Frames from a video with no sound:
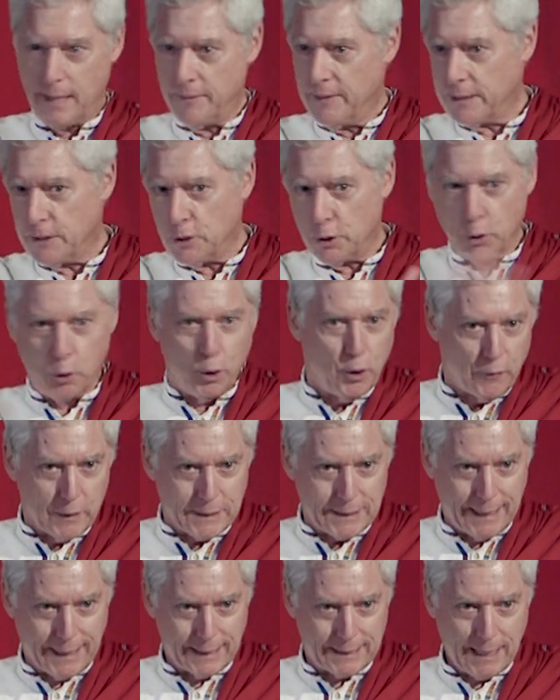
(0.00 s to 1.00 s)
and this is
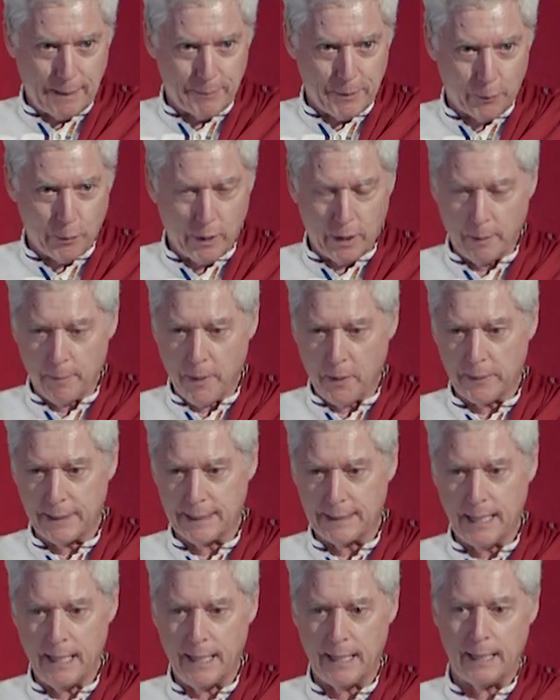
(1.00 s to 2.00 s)
universally accepted what I'm about to
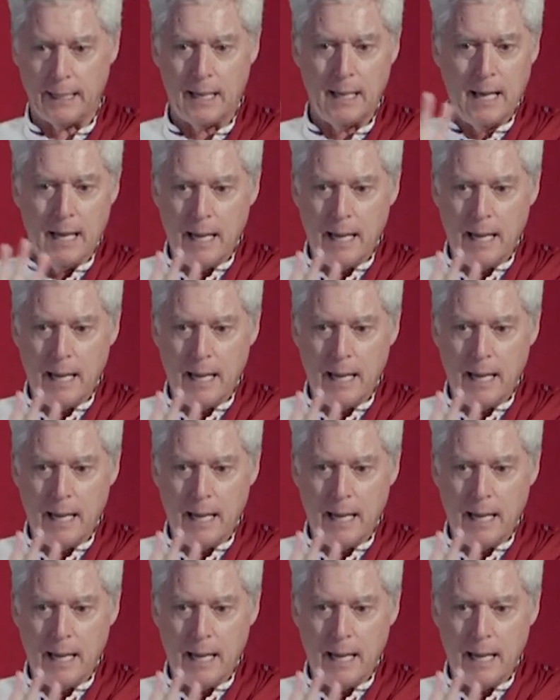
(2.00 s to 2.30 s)
say,